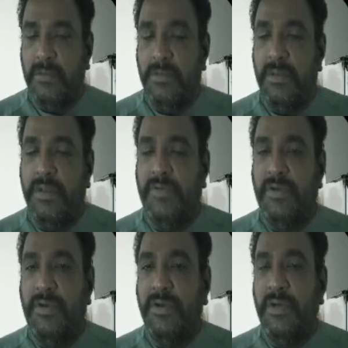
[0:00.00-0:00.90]
if you
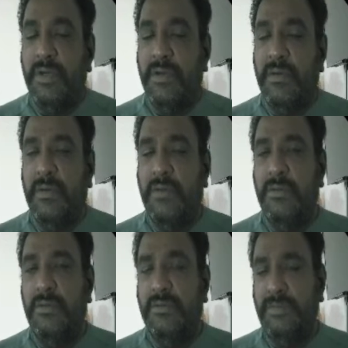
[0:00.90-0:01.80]

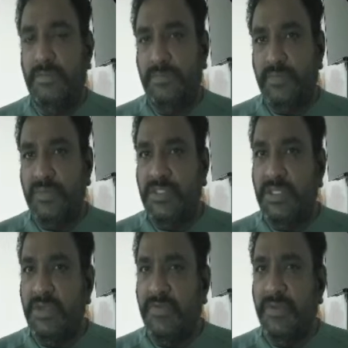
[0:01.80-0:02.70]
go, if
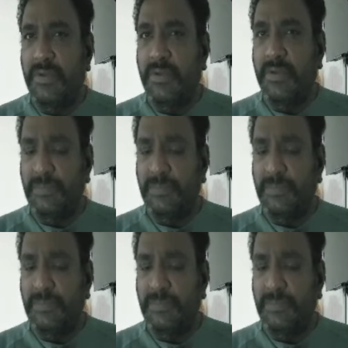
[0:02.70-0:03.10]
you